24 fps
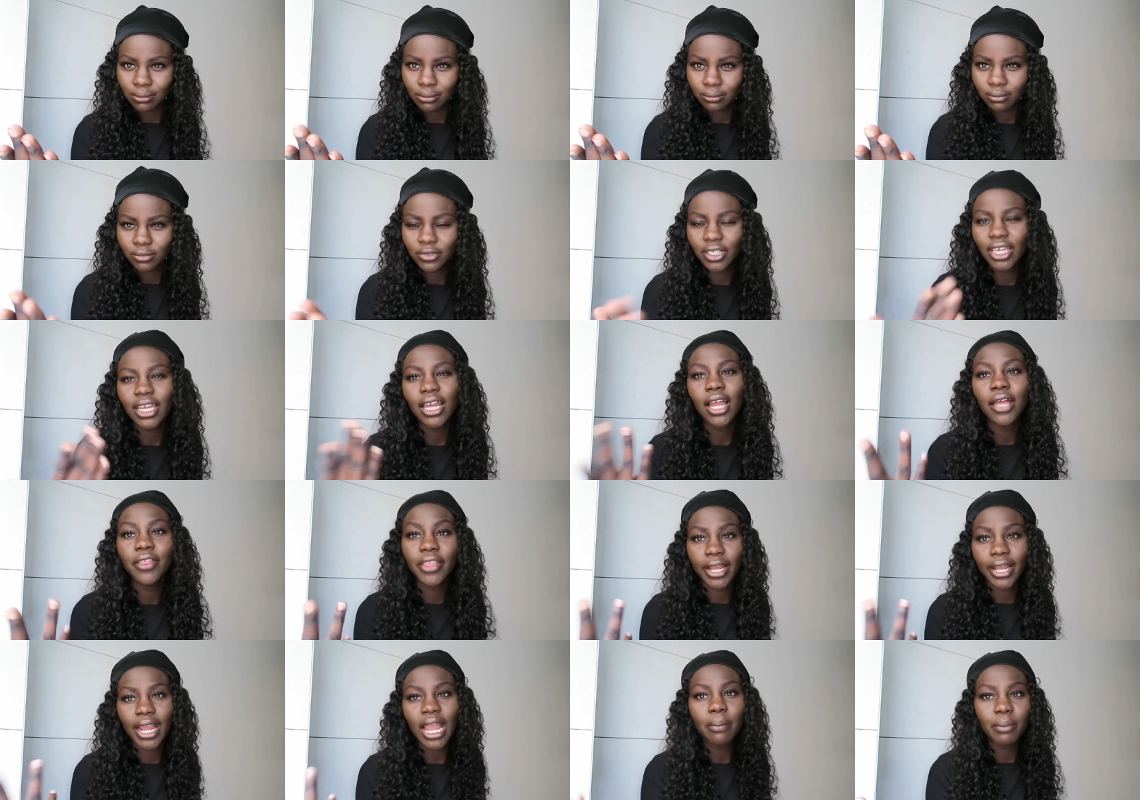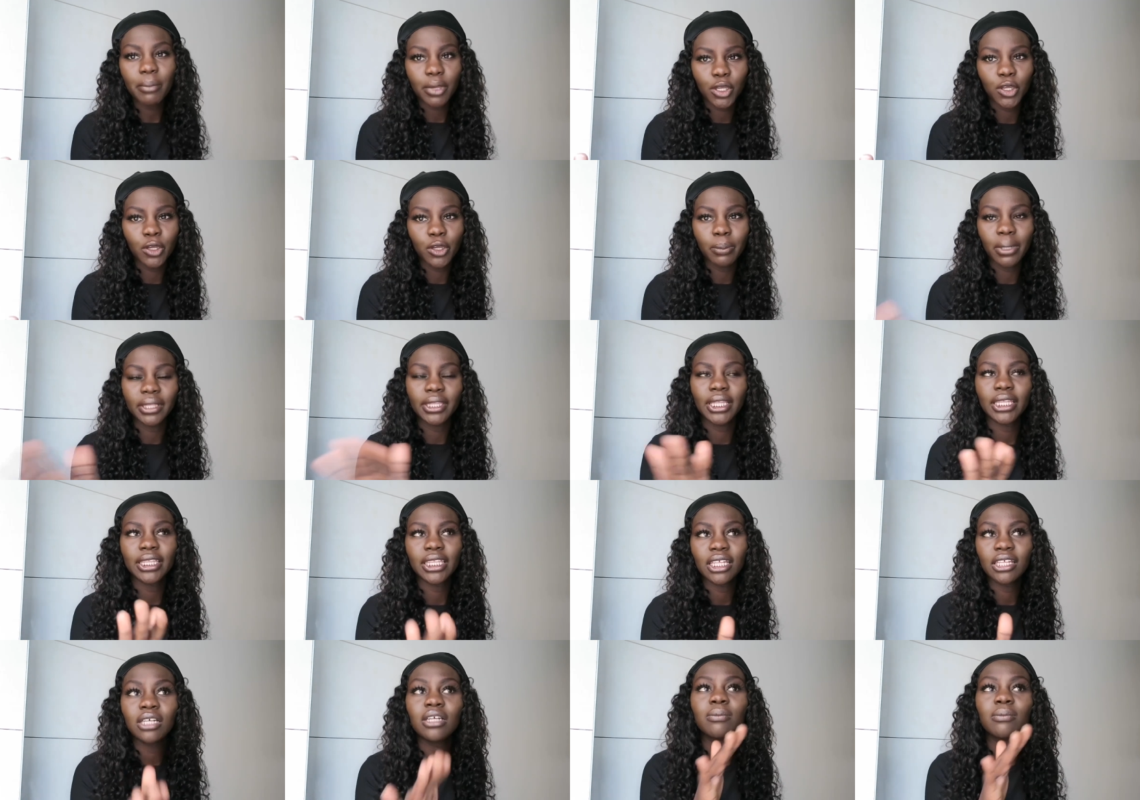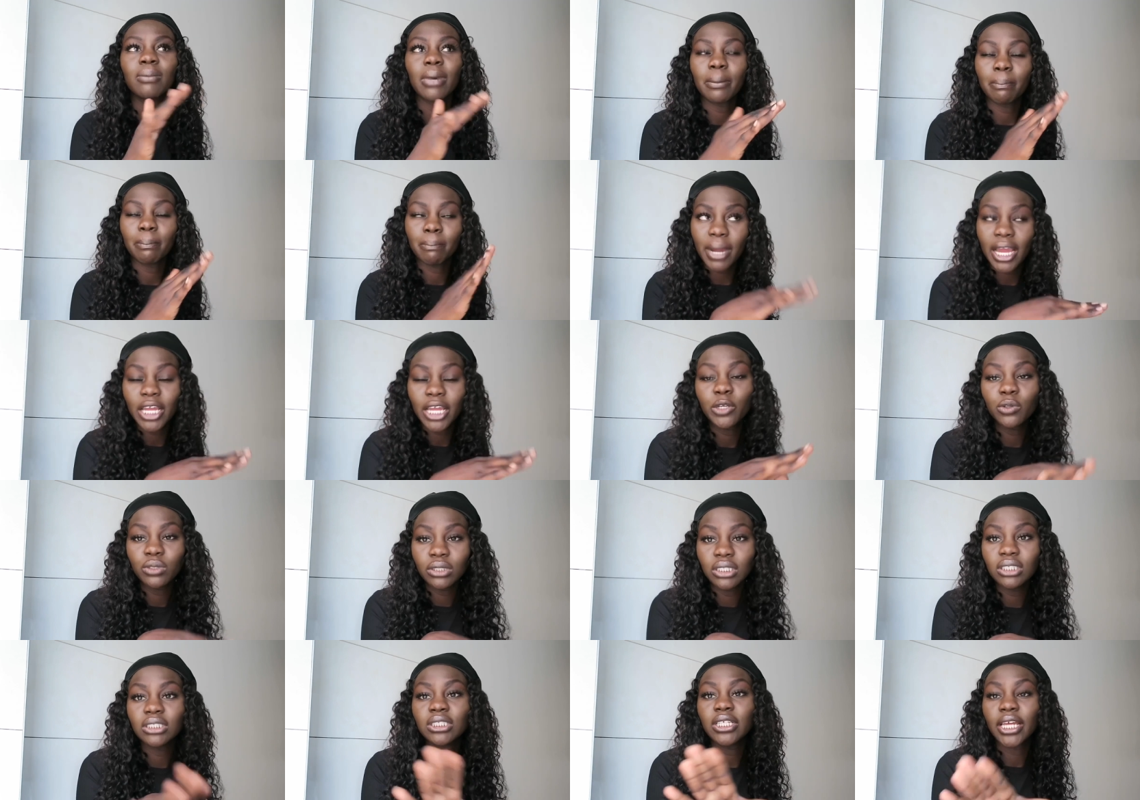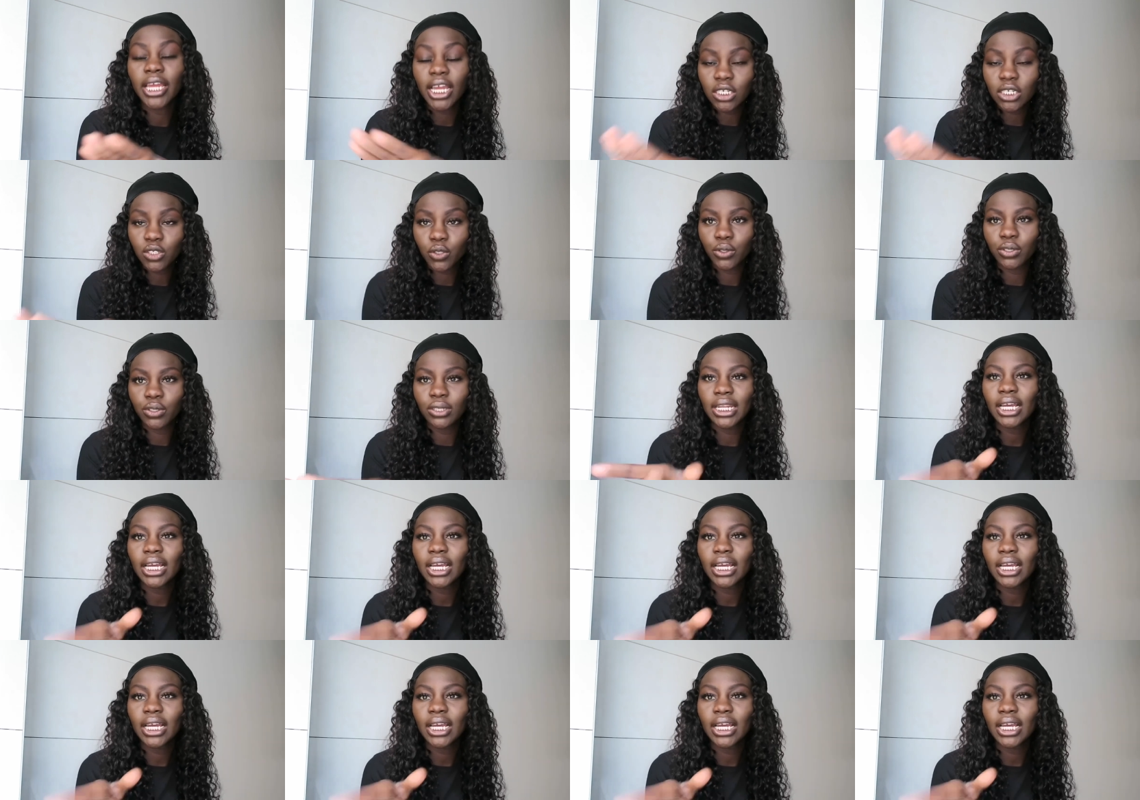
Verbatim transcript: They they can be cute, but they think by doing this they're extra cute.